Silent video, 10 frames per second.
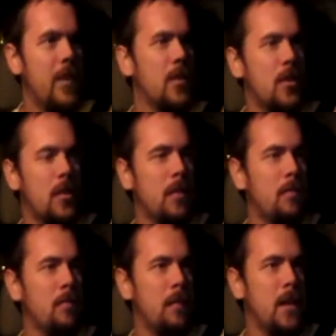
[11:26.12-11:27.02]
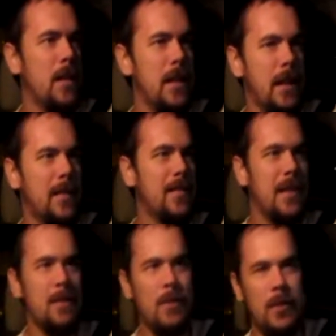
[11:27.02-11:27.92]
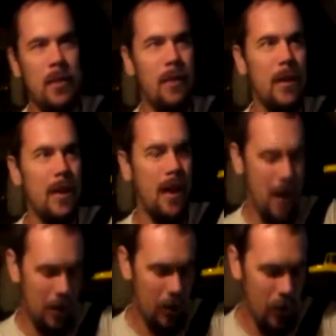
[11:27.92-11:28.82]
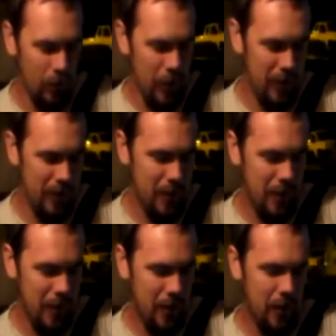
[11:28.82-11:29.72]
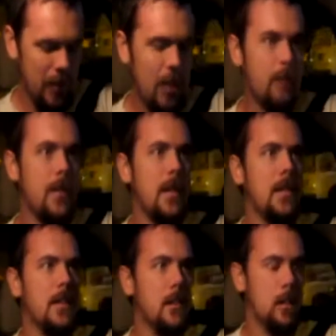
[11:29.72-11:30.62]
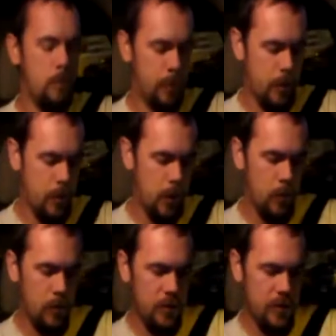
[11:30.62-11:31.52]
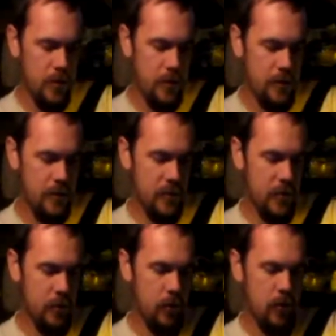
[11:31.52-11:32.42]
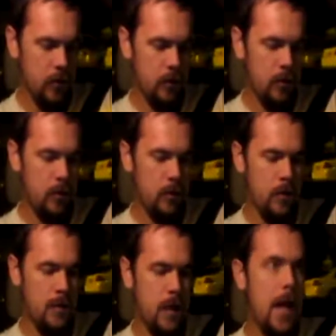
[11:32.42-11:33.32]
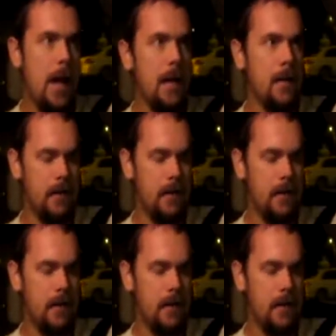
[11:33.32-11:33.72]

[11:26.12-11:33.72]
shouldn't be in the same gym. I don't know if they did that. It'd be kind of cute, but what is this? What is that?